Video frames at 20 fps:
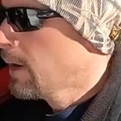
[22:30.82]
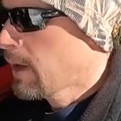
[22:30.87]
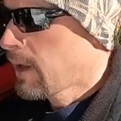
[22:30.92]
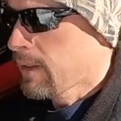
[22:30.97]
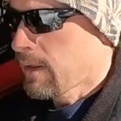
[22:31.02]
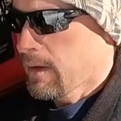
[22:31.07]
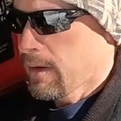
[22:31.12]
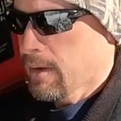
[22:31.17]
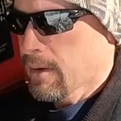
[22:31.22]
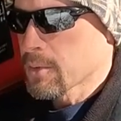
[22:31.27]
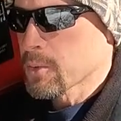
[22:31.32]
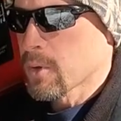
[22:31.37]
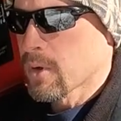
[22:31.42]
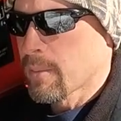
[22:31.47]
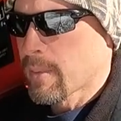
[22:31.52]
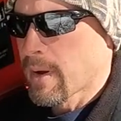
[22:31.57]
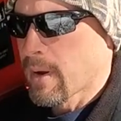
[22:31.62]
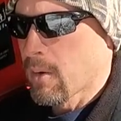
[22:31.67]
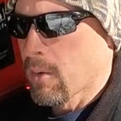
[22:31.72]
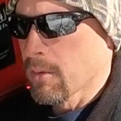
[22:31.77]
and then here's one
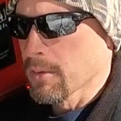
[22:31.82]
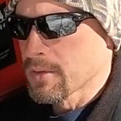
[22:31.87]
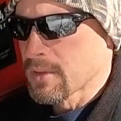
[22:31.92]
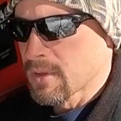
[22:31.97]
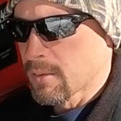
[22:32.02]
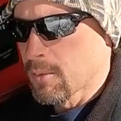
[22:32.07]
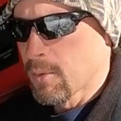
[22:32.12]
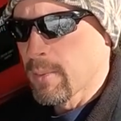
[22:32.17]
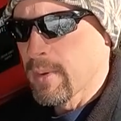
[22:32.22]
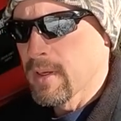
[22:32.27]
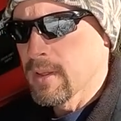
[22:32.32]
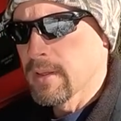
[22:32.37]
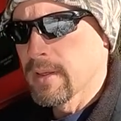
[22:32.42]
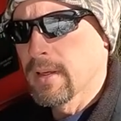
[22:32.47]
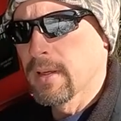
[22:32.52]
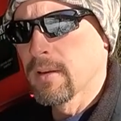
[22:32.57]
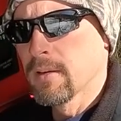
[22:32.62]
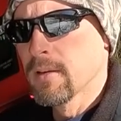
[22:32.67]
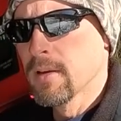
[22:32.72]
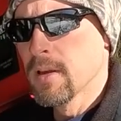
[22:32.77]
of my old
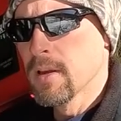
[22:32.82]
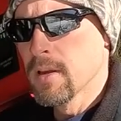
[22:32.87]
snowmobiling